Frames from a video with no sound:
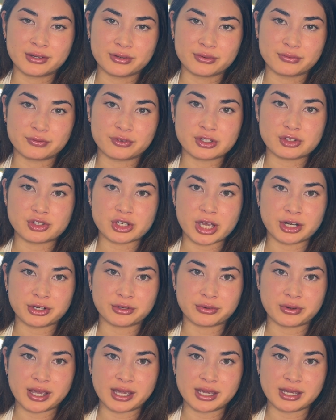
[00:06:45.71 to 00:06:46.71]

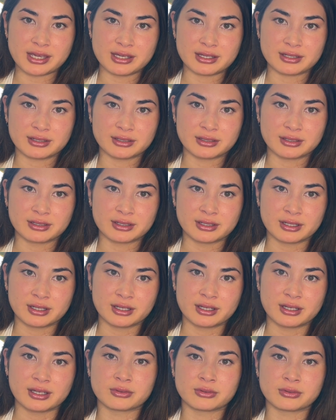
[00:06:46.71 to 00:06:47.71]
regenerate,
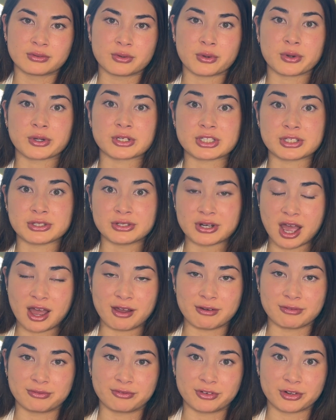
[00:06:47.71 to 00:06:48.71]
or to not
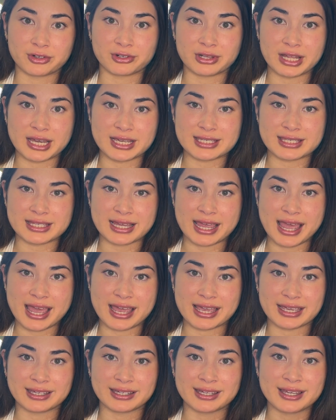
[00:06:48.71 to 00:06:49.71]
fertilize the
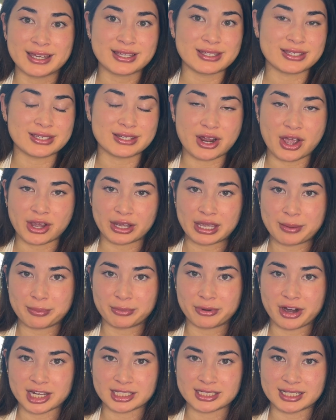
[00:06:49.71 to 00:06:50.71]
egg to not get
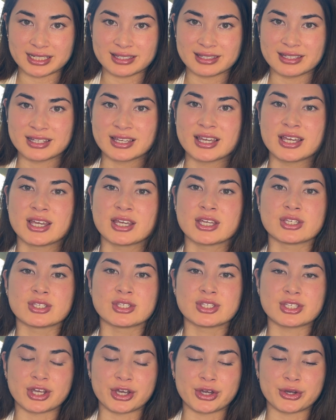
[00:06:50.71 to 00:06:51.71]
pregnant.
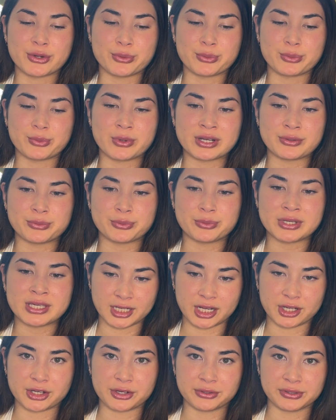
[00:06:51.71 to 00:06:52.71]
So when we
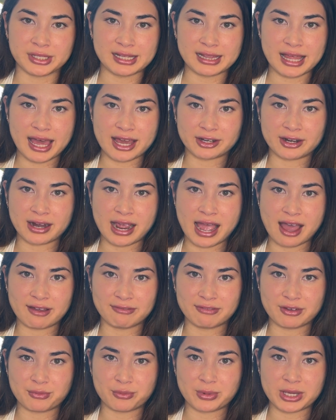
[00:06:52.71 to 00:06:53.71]
go the latter half
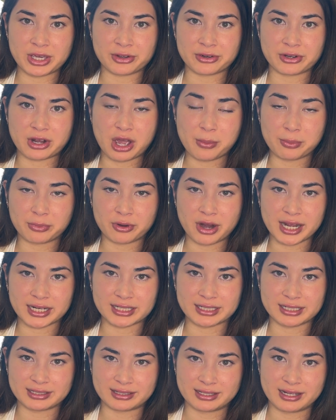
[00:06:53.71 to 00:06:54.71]
and we are not
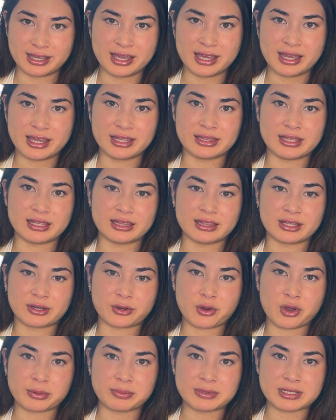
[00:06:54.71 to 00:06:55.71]
pregnant, then the
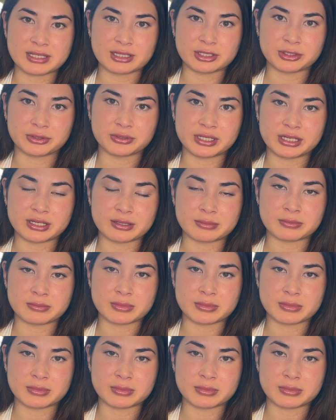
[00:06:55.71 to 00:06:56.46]
corpus luteum